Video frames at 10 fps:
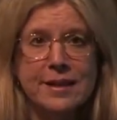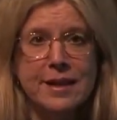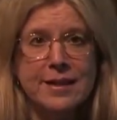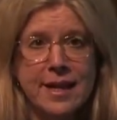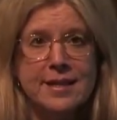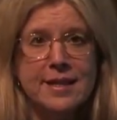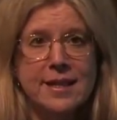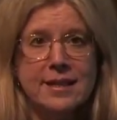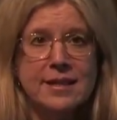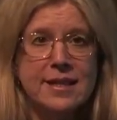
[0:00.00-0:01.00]
like dancing
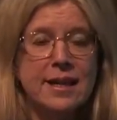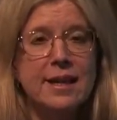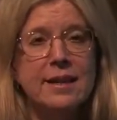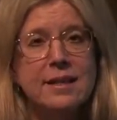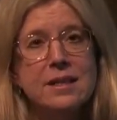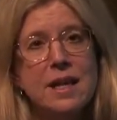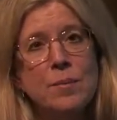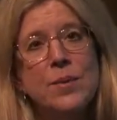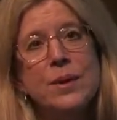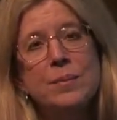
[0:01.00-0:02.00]
and singing in the
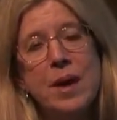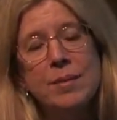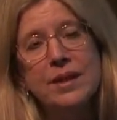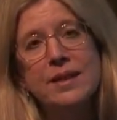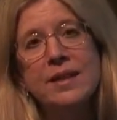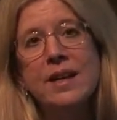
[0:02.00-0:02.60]
temple in public,